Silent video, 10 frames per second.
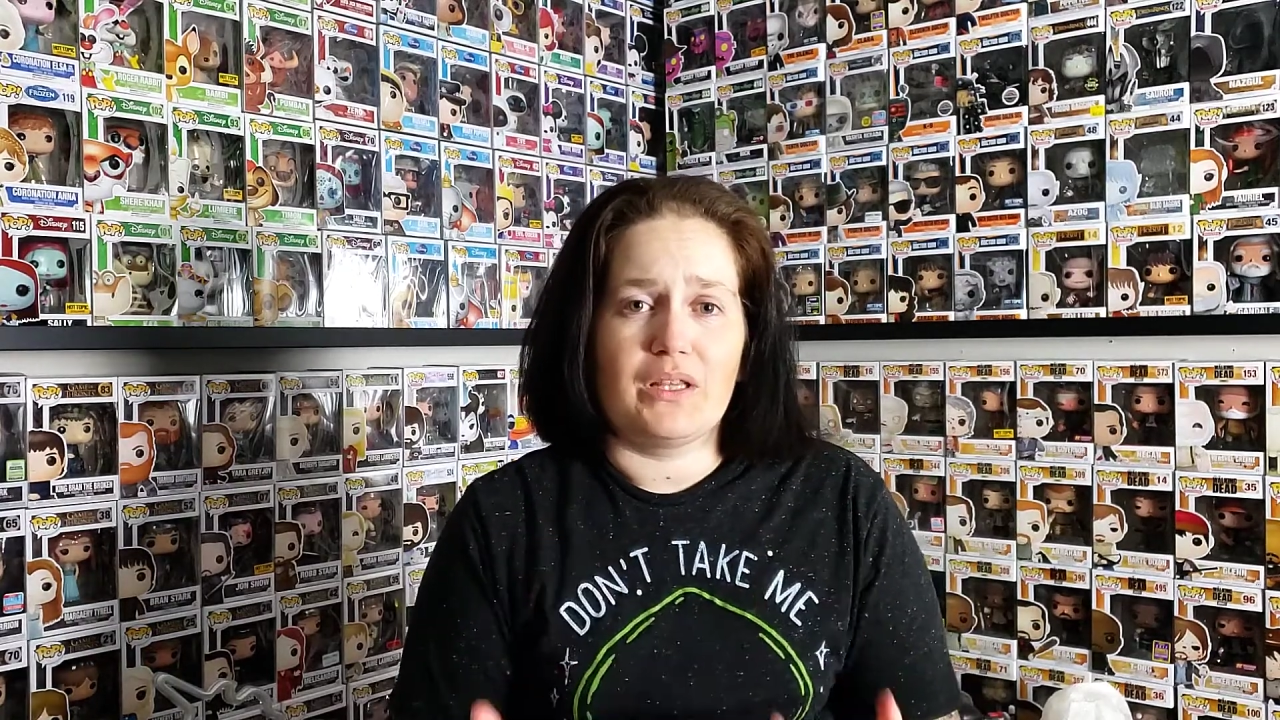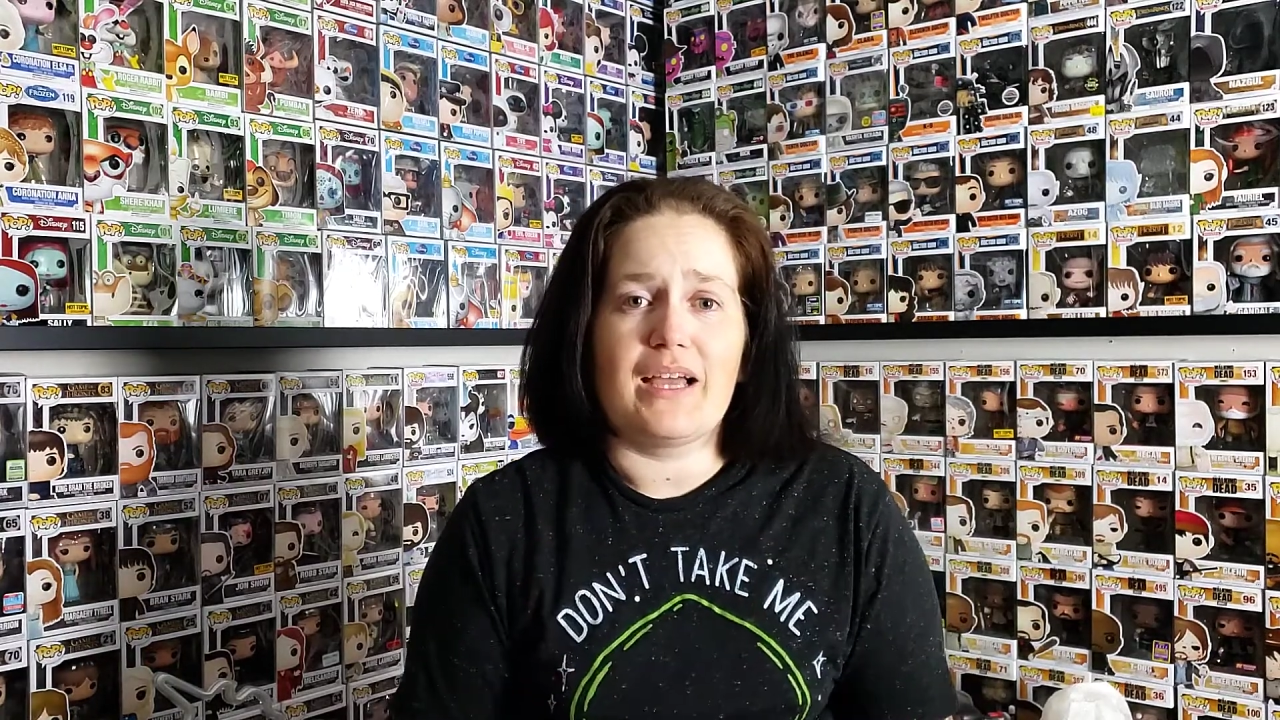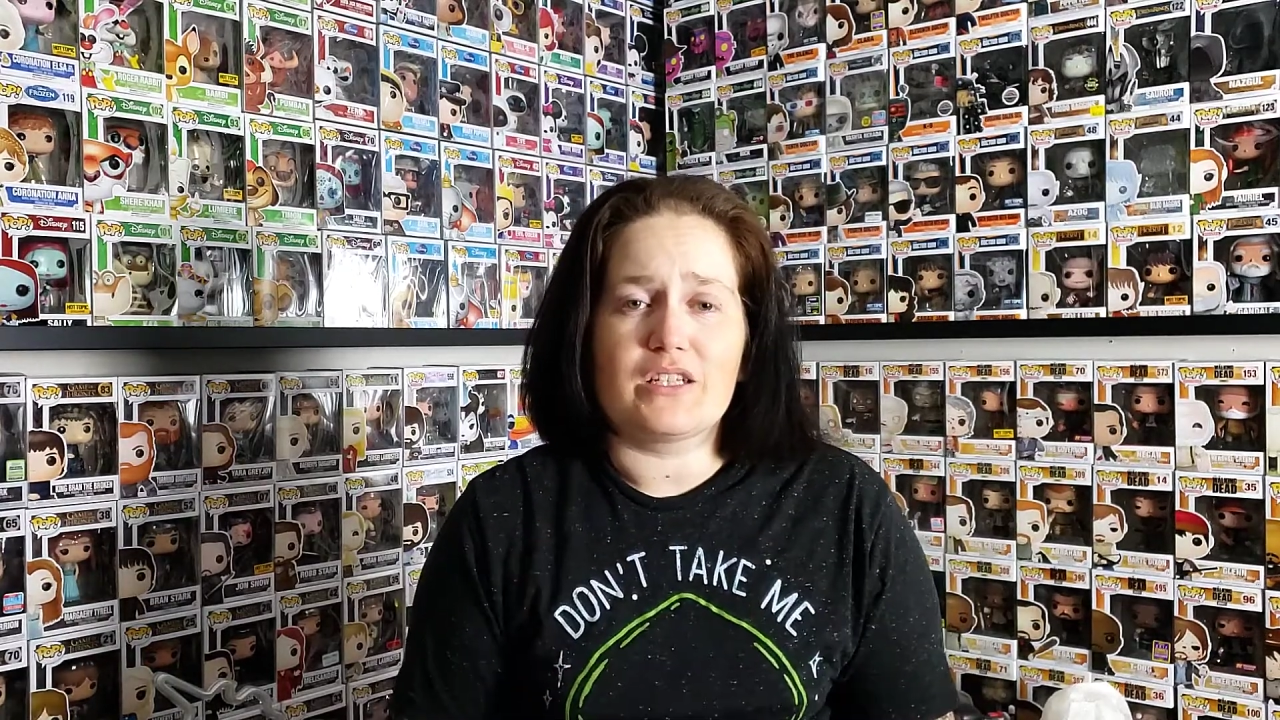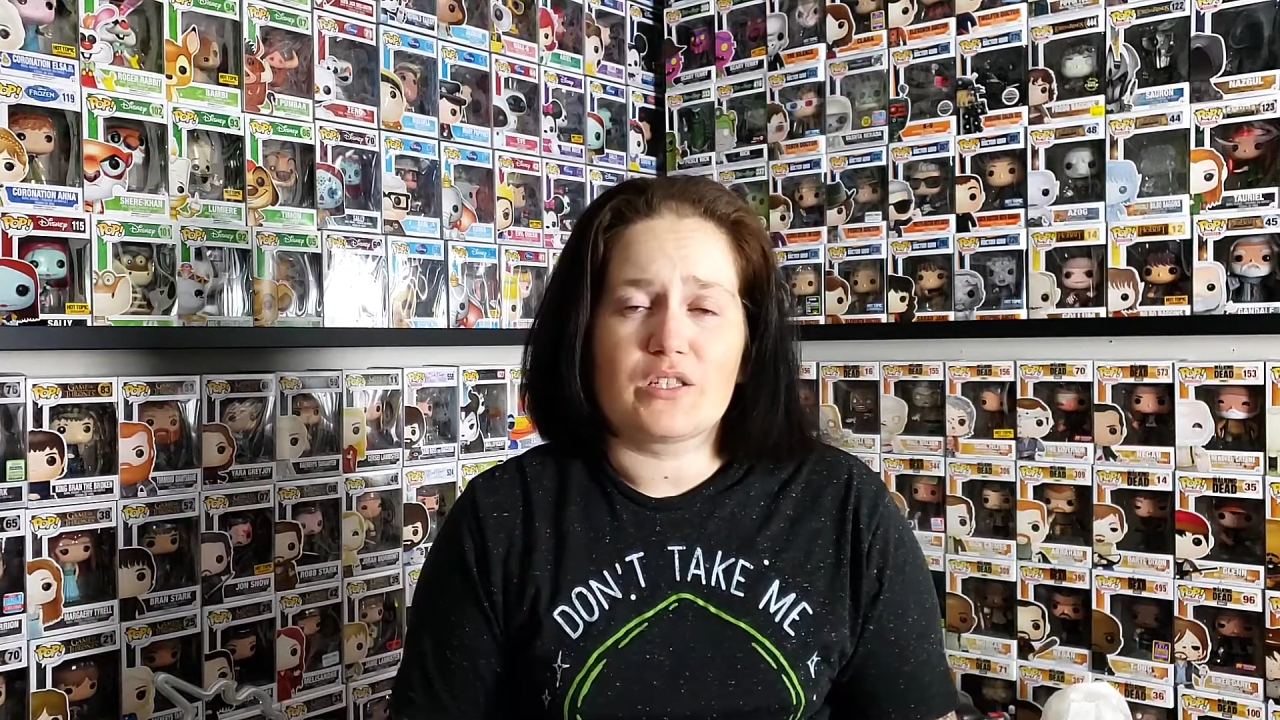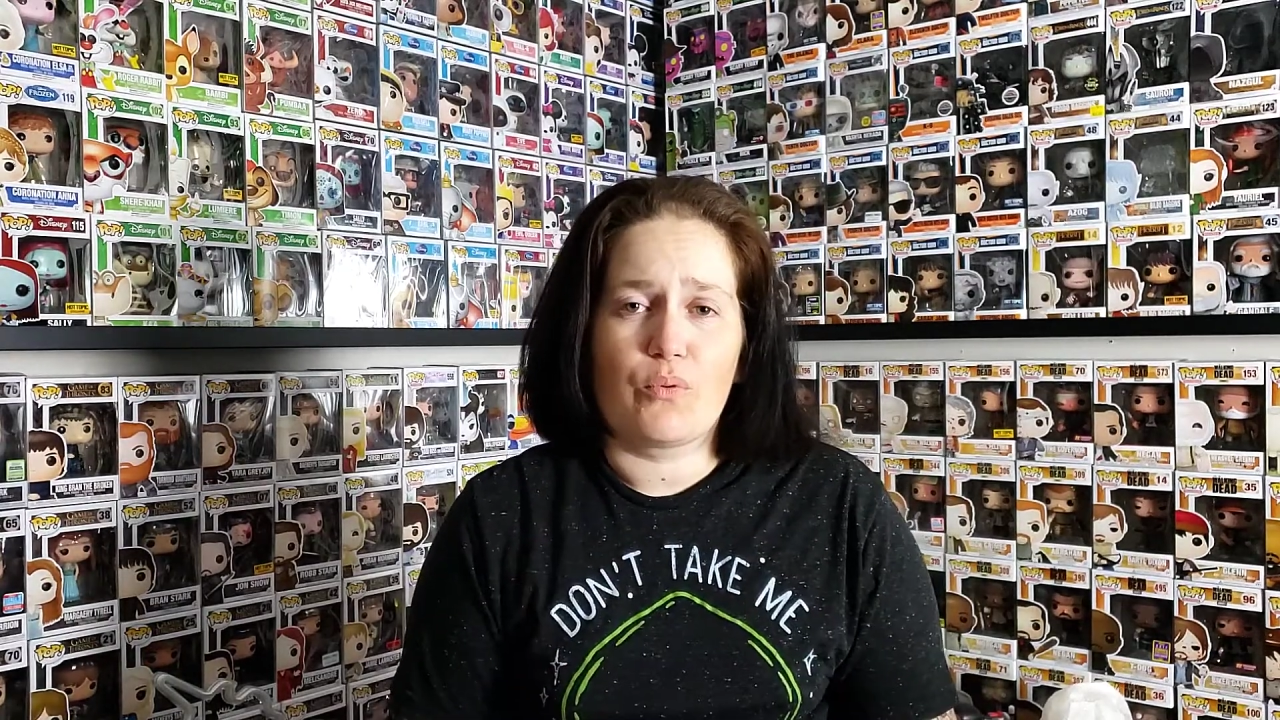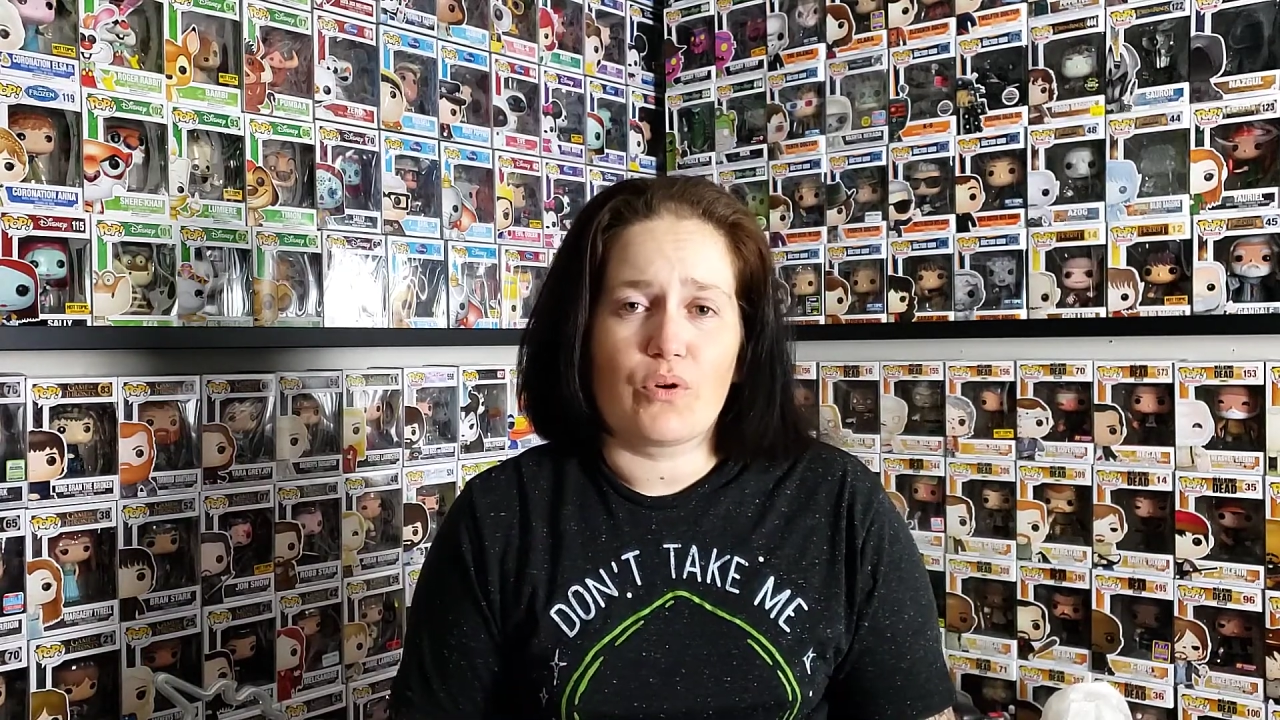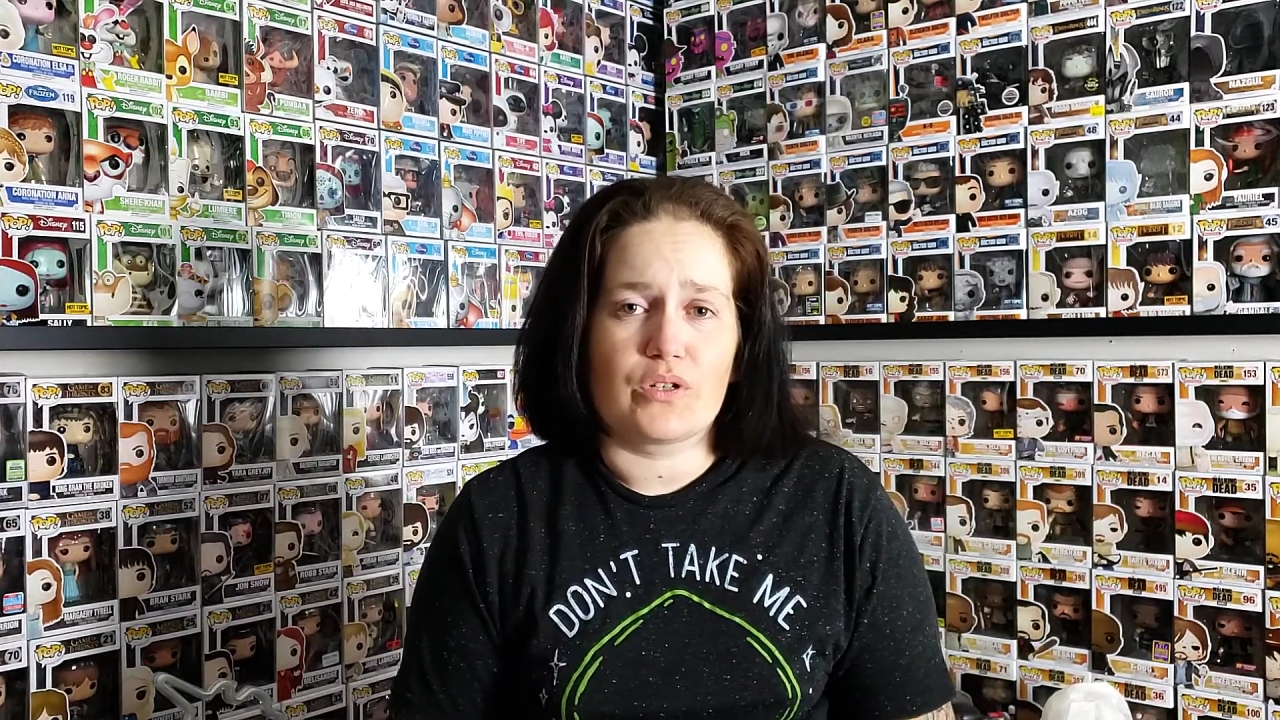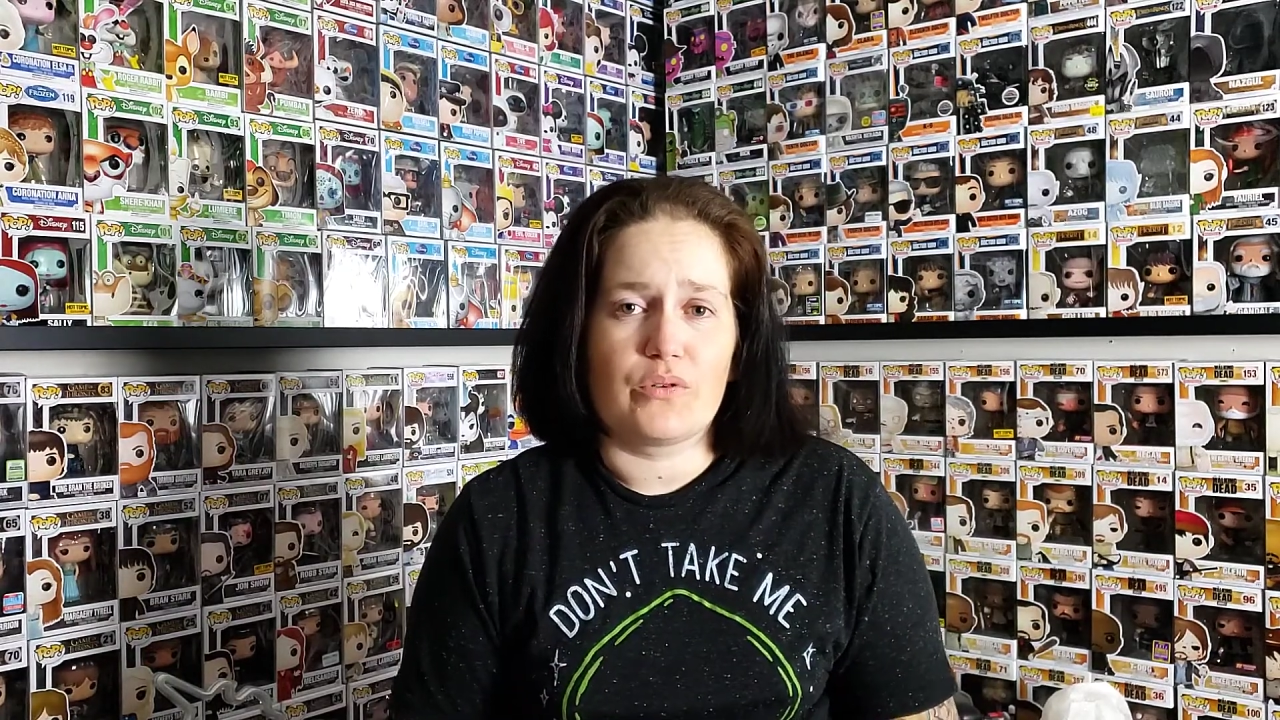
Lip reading: like to support